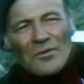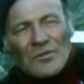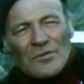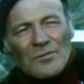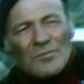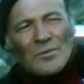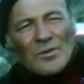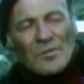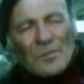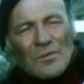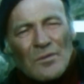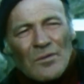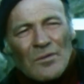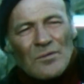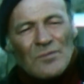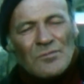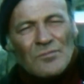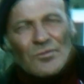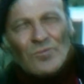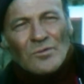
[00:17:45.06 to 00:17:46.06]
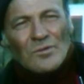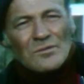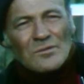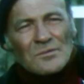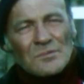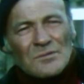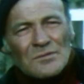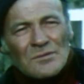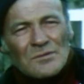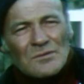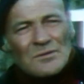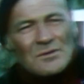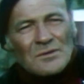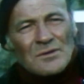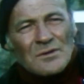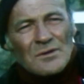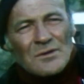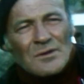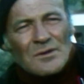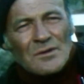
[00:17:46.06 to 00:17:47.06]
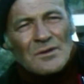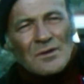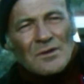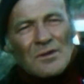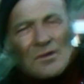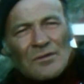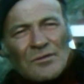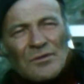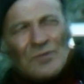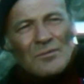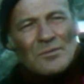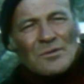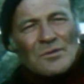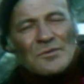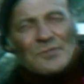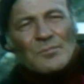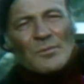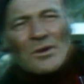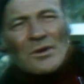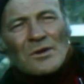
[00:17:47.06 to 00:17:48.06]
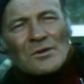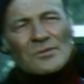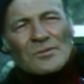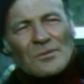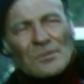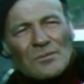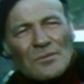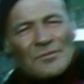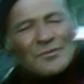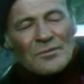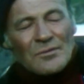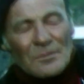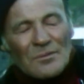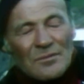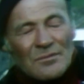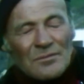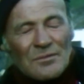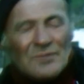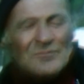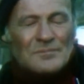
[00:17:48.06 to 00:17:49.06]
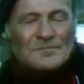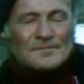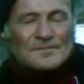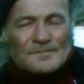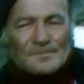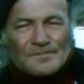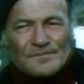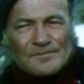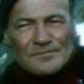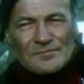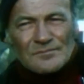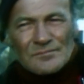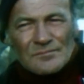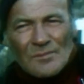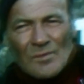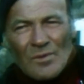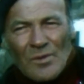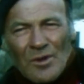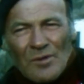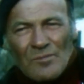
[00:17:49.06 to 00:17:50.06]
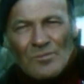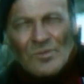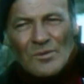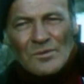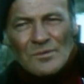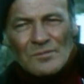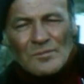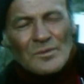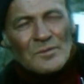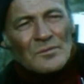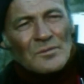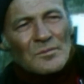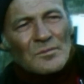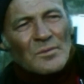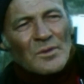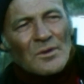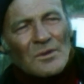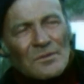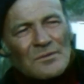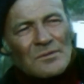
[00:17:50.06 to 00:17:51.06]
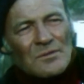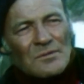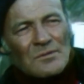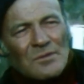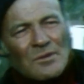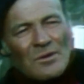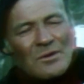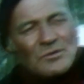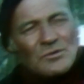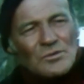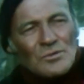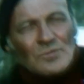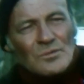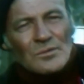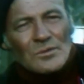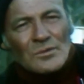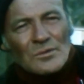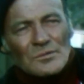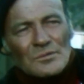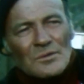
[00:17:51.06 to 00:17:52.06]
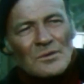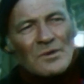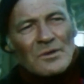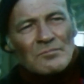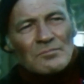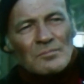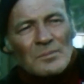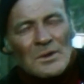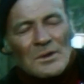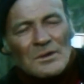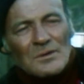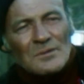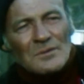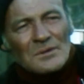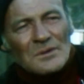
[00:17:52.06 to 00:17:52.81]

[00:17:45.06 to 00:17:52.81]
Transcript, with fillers: just about full. See, we're a small crew. The Schooners, uh, that one when it was built, it carried two crews, 11 men,